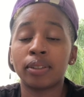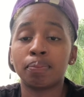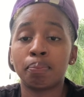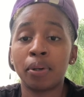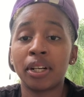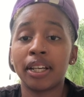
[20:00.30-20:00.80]

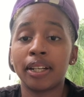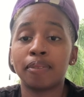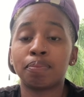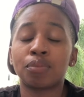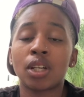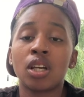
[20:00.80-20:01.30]
put in.
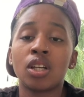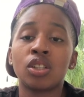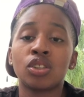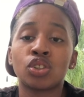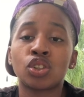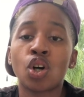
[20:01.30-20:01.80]

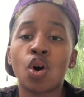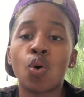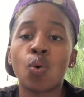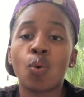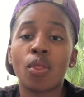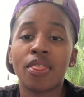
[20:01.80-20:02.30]

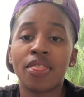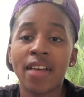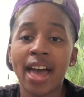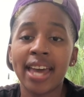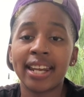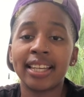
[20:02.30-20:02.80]
So
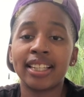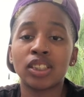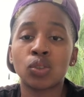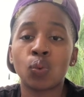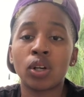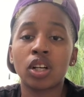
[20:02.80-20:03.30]
that
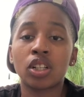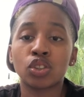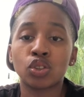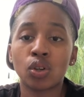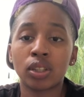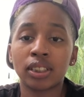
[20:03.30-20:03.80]
is when a
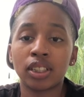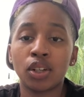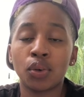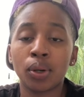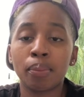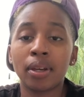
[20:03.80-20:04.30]
consultant
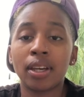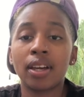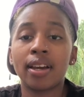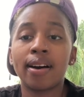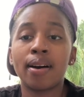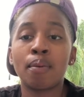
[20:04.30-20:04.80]
agreement
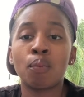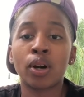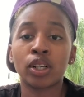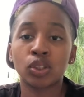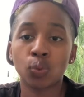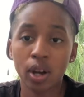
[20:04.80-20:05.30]

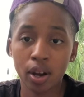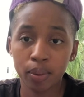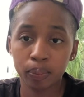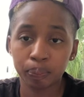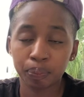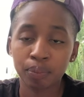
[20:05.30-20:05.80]
works well.
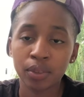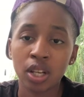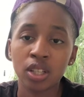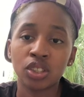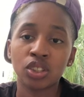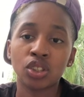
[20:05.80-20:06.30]

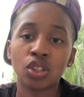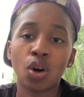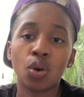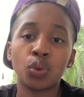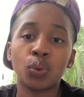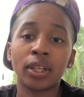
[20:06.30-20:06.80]

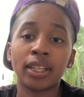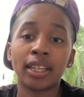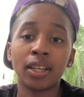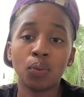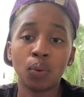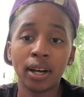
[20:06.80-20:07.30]
So you can
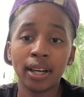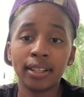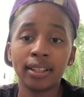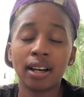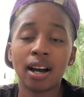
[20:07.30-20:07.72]
get one,